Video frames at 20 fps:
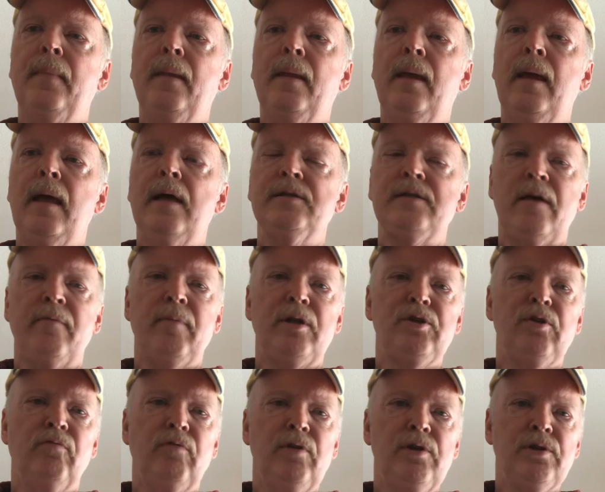As I've
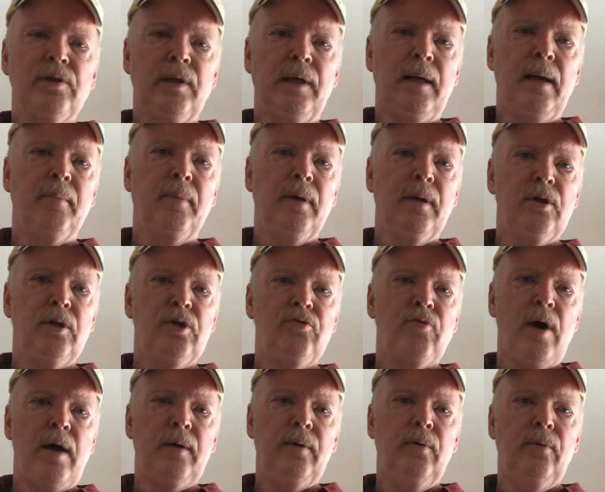mentioned recently, I'm going to
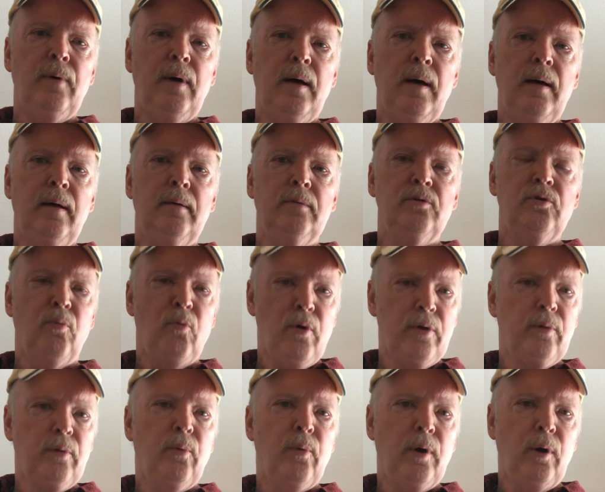try to do
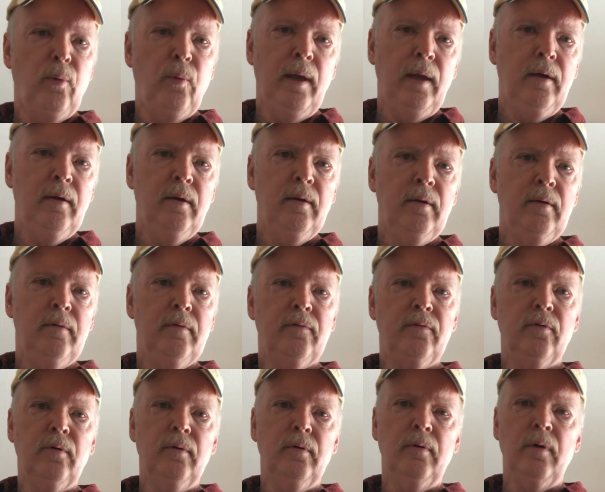more than one a week.
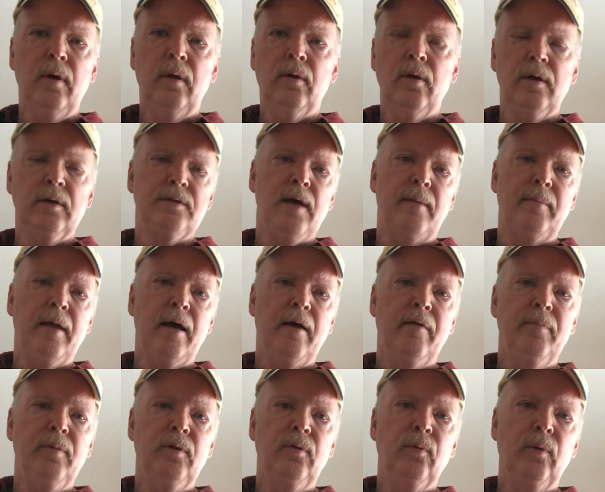For a long time now,
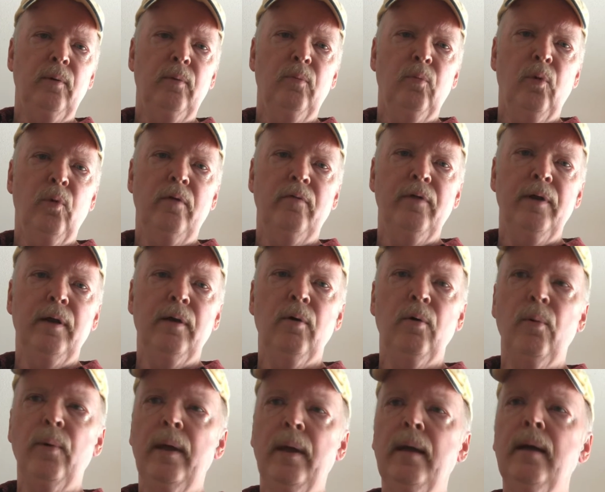I've been doing one video
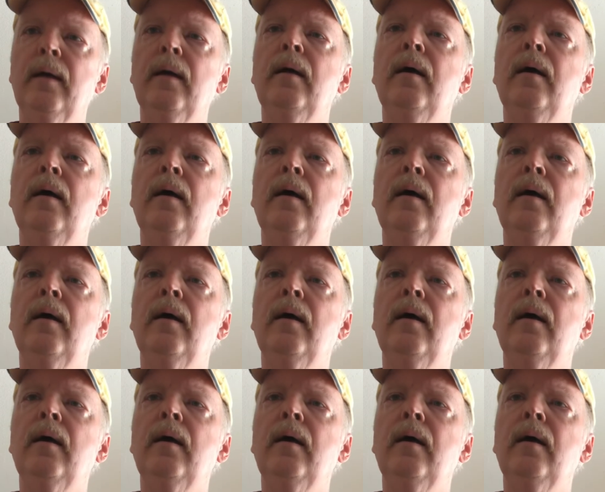a week.